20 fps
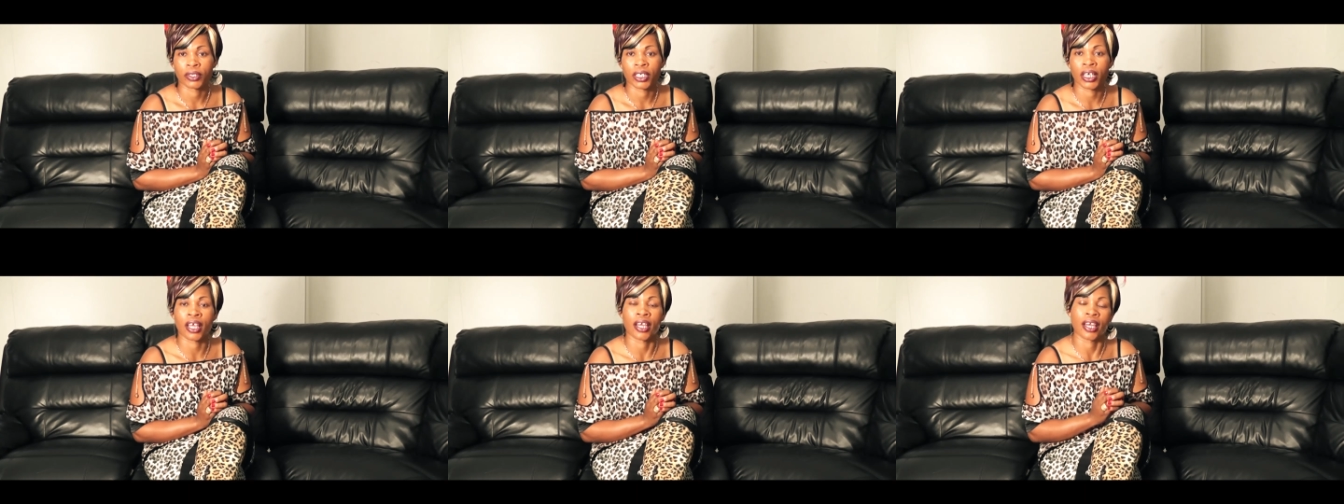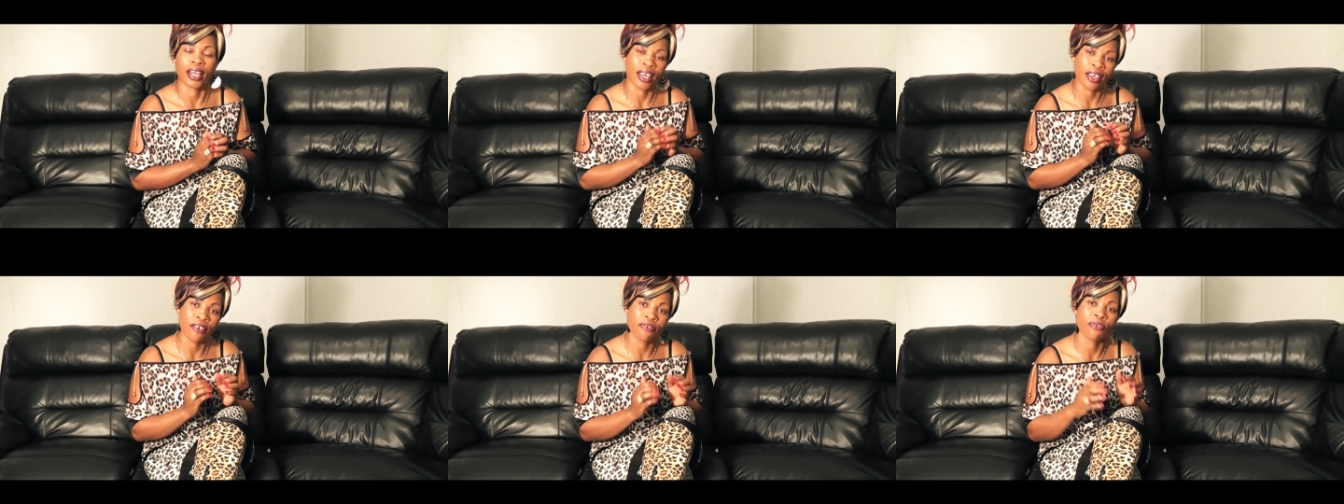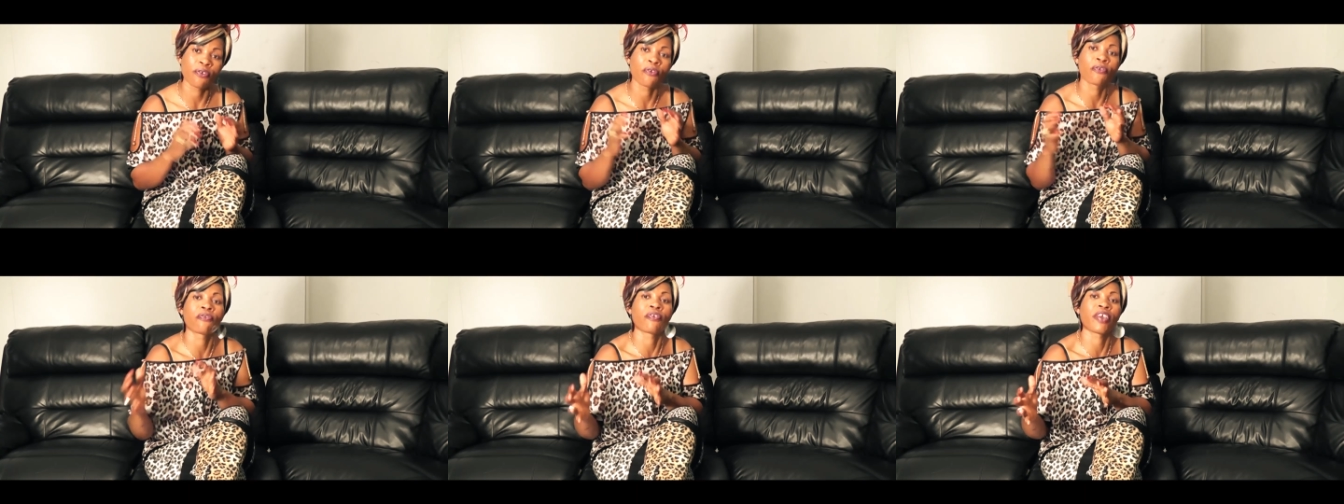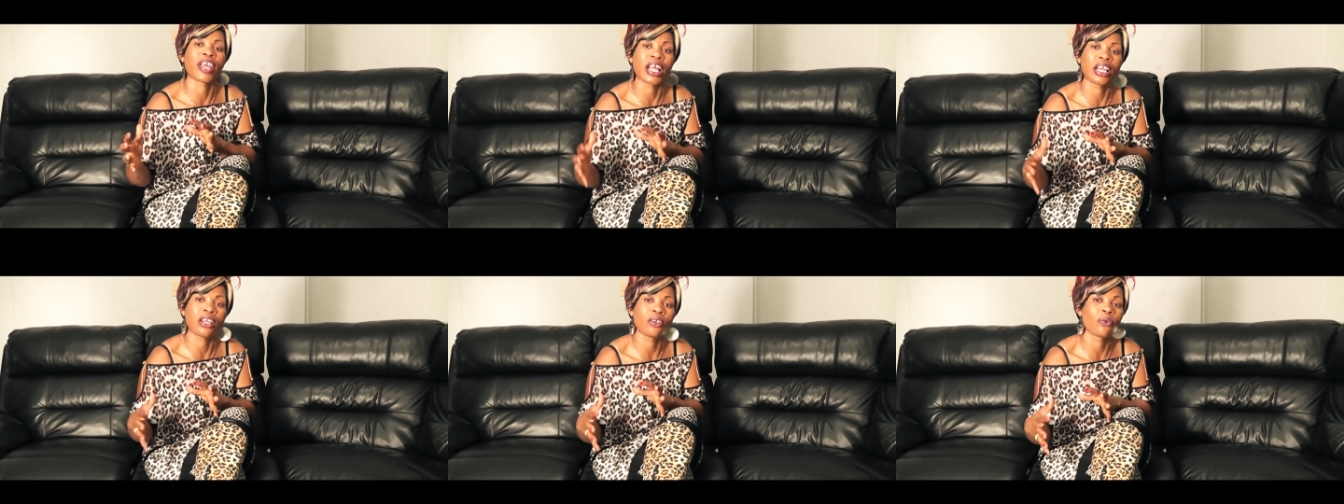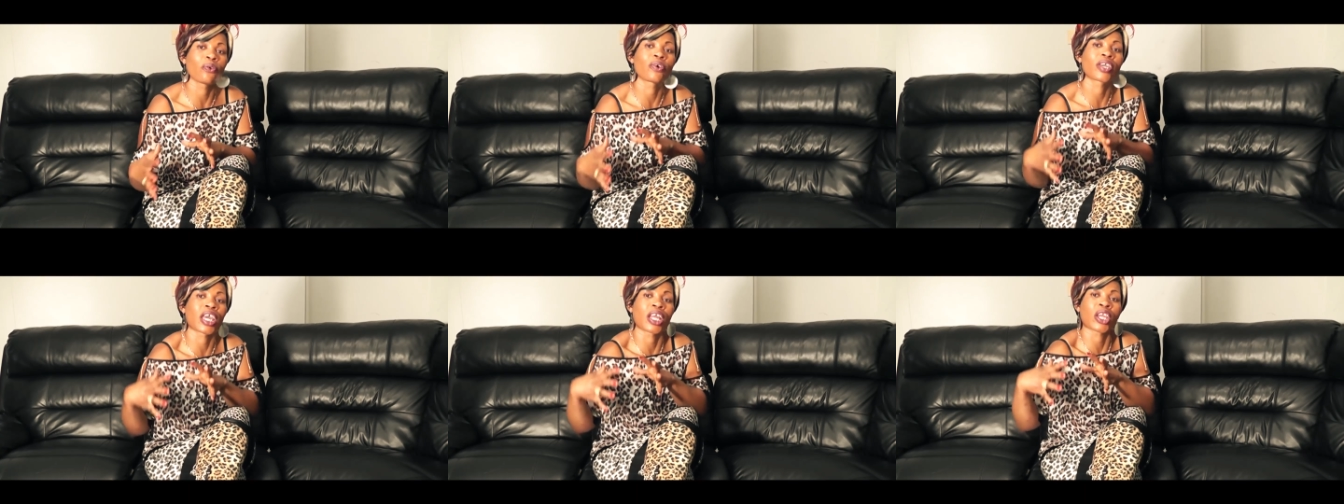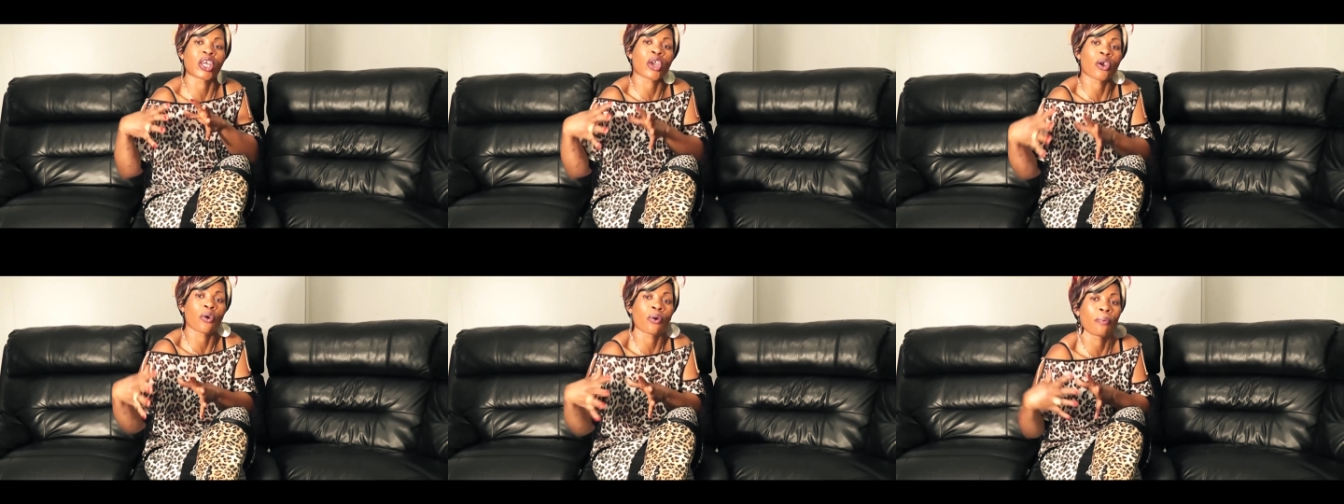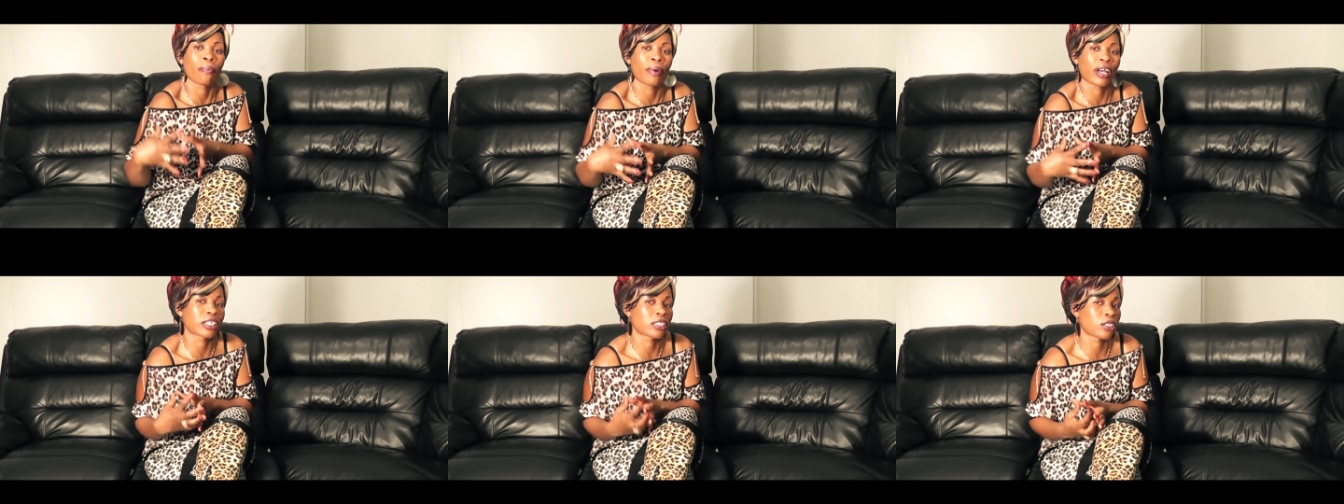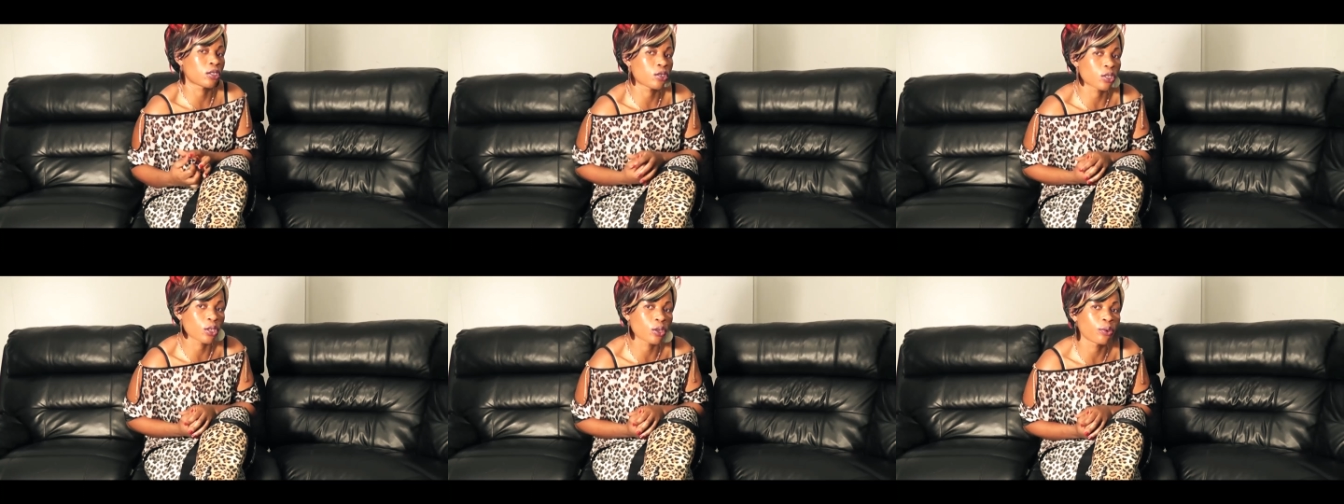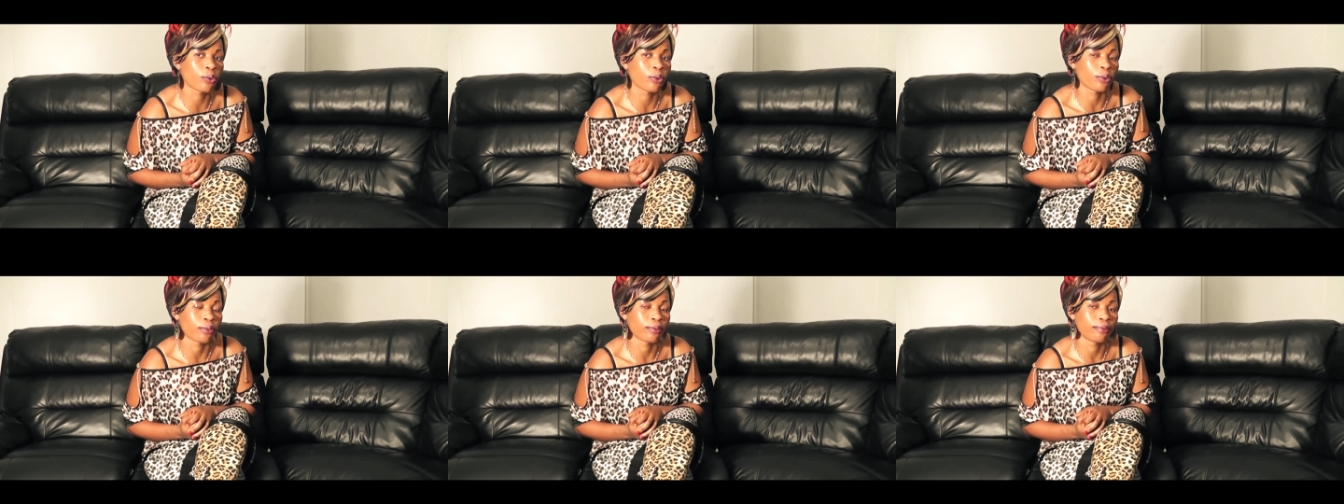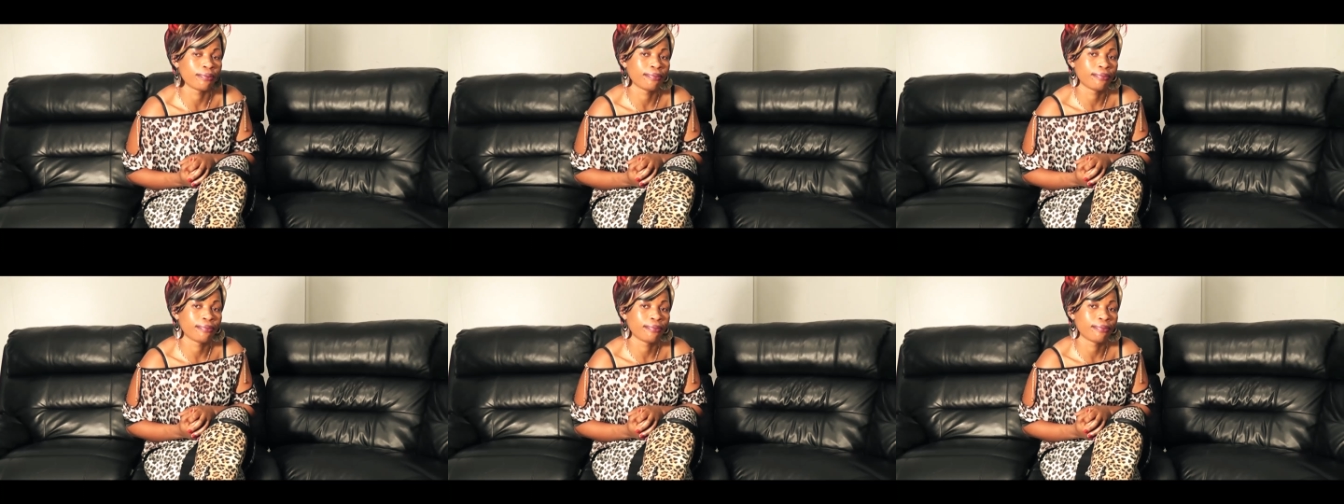and if you feel you can go back to school